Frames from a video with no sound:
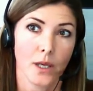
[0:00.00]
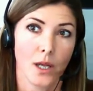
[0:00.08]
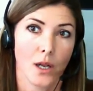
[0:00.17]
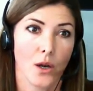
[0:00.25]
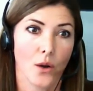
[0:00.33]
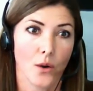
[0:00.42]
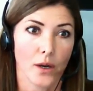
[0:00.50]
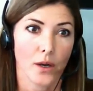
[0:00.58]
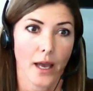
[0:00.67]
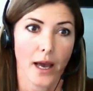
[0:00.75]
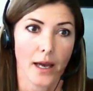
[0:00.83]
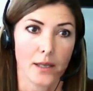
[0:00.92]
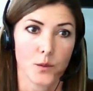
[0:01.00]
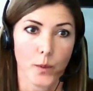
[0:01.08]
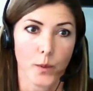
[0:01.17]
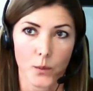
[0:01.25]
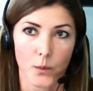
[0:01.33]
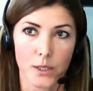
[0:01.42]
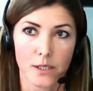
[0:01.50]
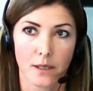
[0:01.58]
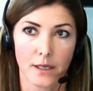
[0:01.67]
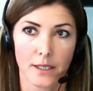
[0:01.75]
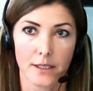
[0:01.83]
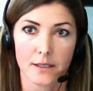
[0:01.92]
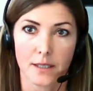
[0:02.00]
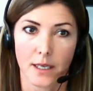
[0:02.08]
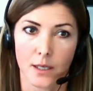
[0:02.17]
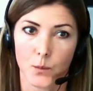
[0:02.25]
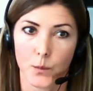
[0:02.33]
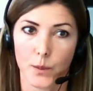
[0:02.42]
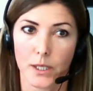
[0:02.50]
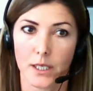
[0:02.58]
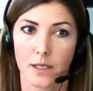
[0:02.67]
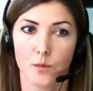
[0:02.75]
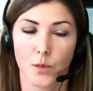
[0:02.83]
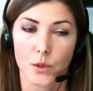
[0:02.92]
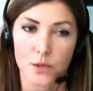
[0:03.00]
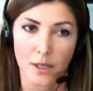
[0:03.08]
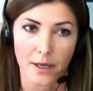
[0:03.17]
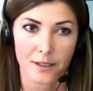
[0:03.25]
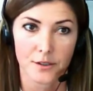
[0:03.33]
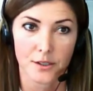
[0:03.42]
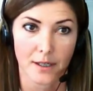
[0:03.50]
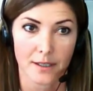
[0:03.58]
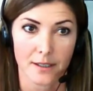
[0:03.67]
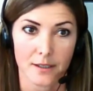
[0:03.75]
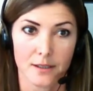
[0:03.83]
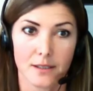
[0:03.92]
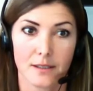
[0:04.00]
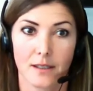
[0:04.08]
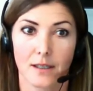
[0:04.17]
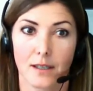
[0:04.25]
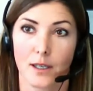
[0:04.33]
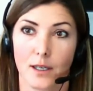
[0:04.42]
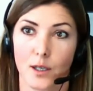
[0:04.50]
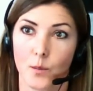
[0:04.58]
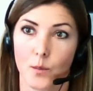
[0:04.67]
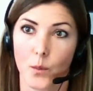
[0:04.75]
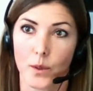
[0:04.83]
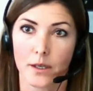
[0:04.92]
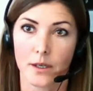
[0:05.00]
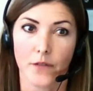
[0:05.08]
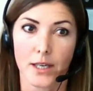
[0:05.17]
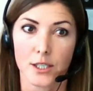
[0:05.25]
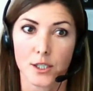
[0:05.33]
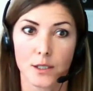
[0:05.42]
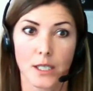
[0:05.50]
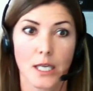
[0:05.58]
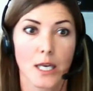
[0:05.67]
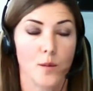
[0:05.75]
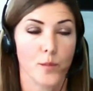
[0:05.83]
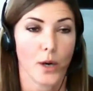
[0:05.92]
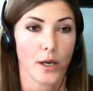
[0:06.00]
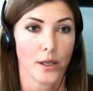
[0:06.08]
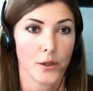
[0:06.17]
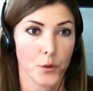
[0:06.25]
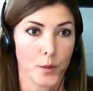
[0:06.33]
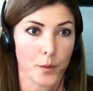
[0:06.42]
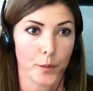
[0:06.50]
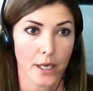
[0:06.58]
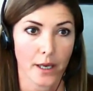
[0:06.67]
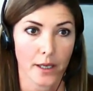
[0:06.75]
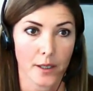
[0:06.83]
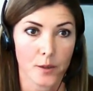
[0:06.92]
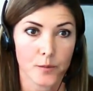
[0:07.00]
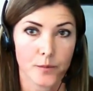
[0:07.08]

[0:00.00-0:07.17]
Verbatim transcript: look at where we started, and we most likely started with an invention by a human being.